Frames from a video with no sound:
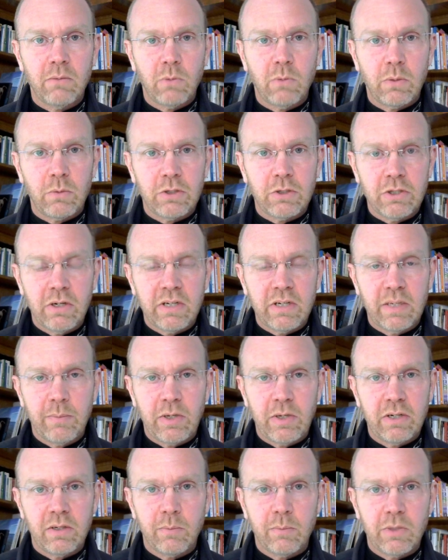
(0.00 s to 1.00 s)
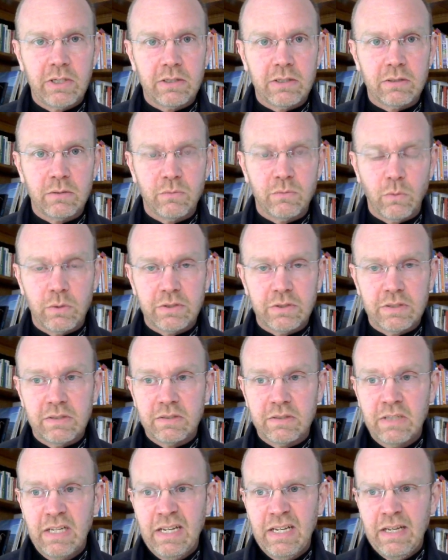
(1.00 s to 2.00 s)
when we're talking about intermolecular
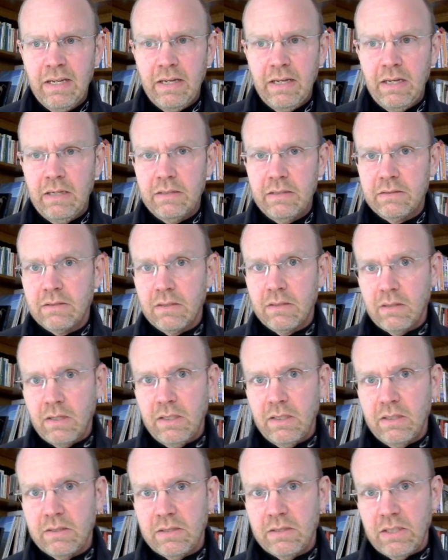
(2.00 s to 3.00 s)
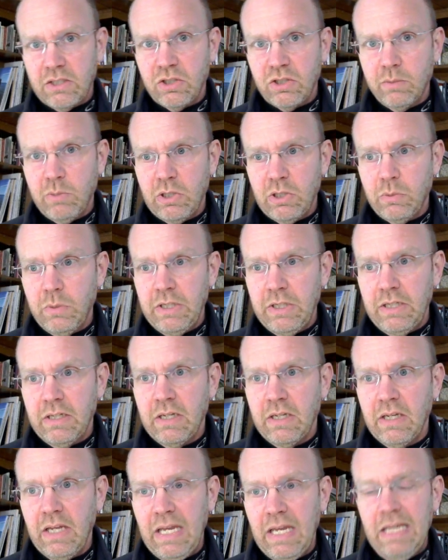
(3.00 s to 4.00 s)
forces is the distinction
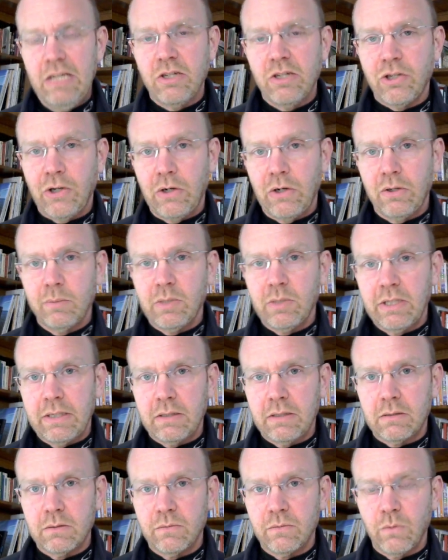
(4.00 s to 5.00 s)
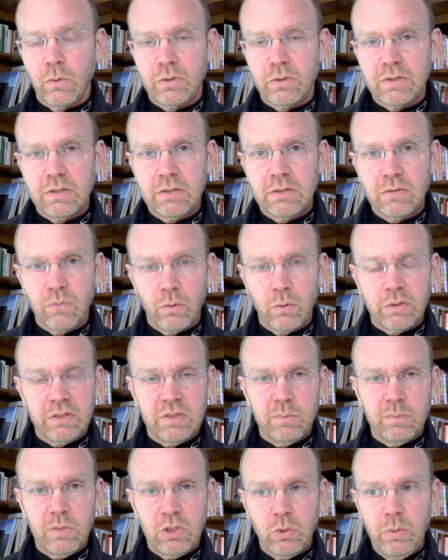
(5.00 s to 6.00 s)
between intermolecular forces,
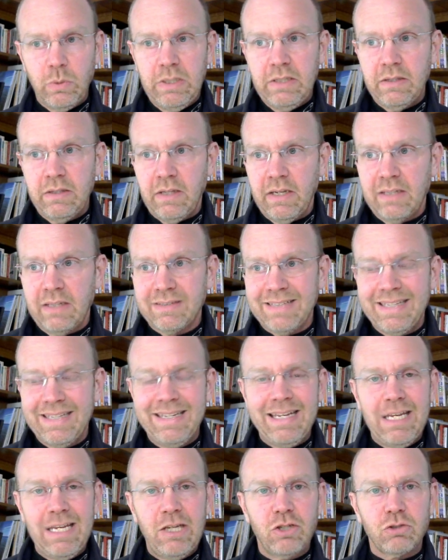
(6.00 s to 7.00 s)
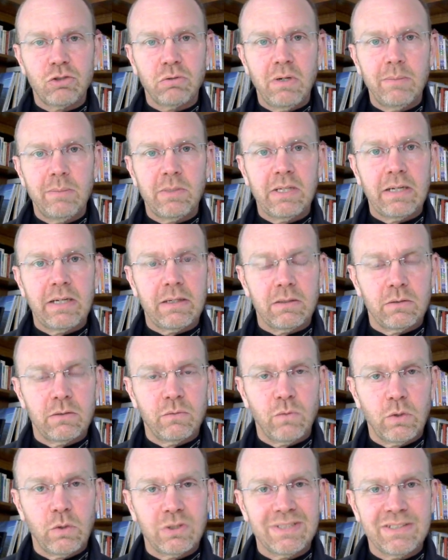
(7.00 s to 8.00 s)
forces between things, and intramolecular
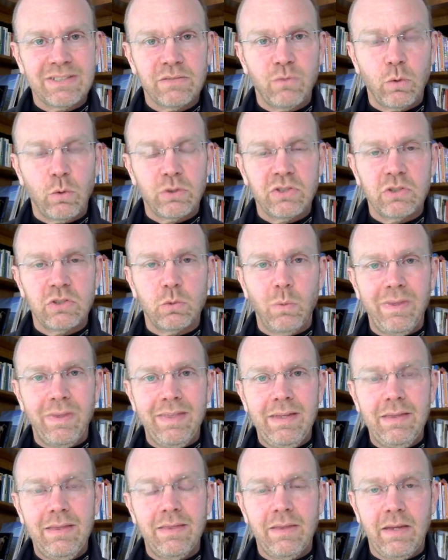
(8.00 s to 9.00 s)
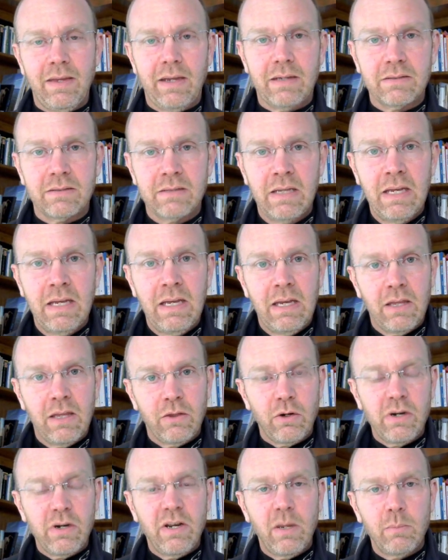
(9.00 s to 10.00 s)
forces, forces within things.
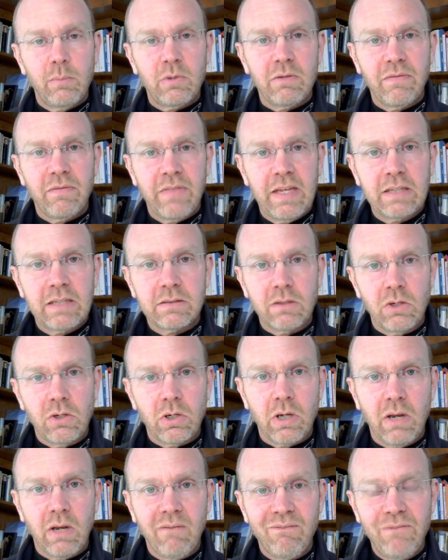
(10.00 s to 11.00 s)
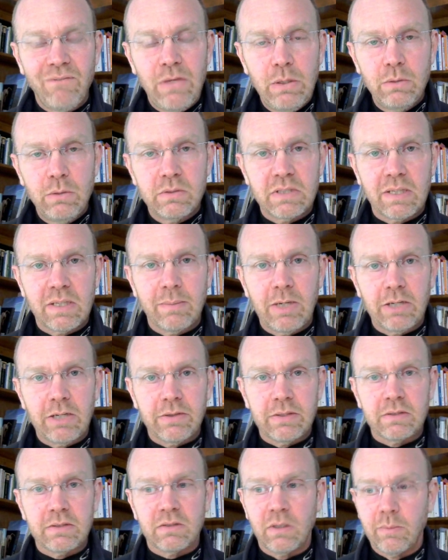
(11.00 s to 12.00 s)
There are a number of things that are confusing about
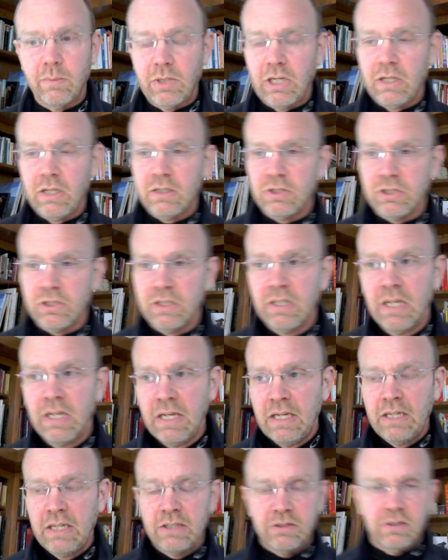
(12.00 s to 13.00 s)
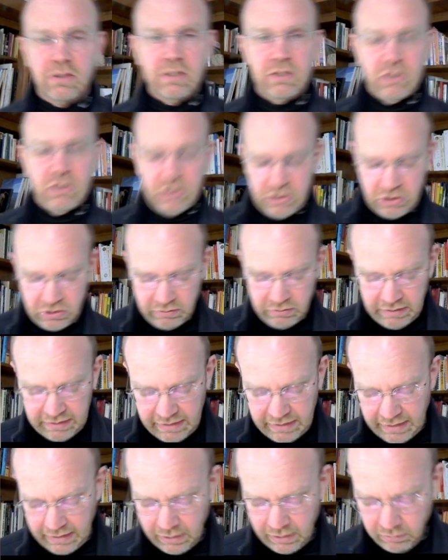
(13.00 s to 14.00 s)
this terminology, so let's just straighten
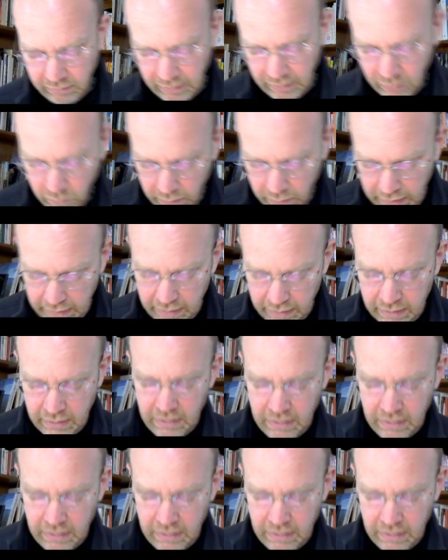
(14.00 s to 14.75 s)
that out right away.